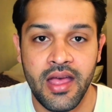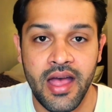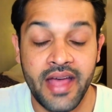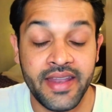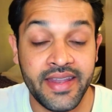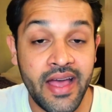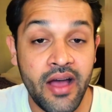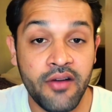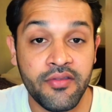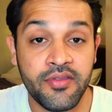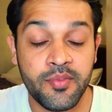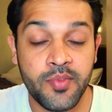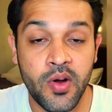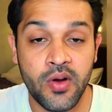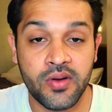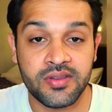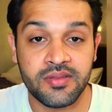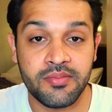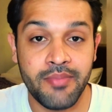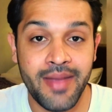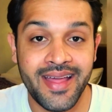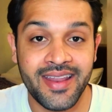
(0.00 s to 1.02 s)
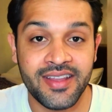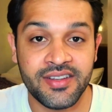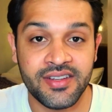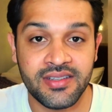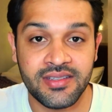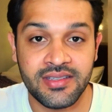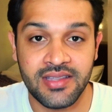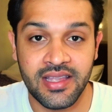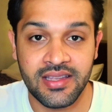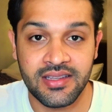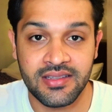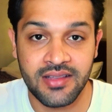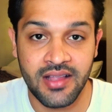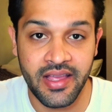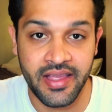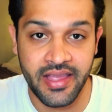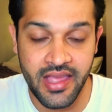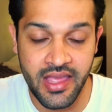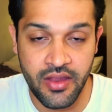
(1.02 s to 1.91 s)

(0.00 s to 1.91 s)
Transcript: and out of the box manages things like